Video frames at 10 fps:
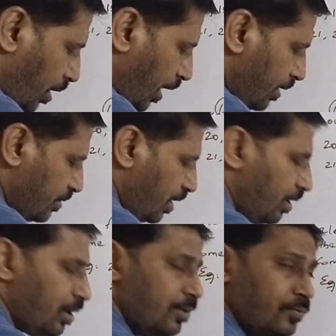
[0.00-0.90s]
right
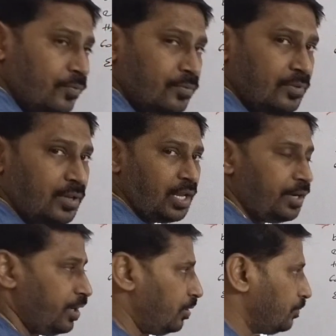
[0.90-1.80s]
child of
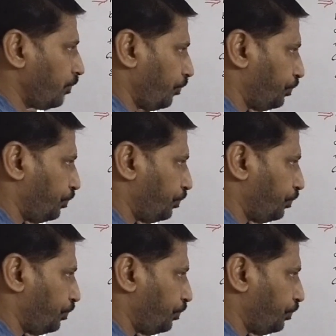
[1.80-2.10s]
18.